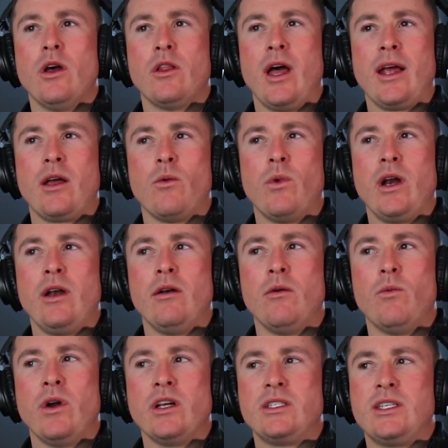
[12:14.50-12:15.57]
like
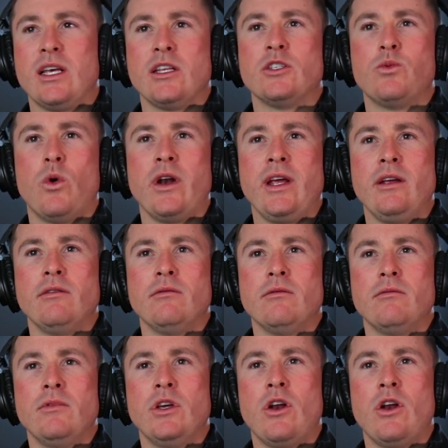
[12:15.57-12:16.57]
when a seller's wanting,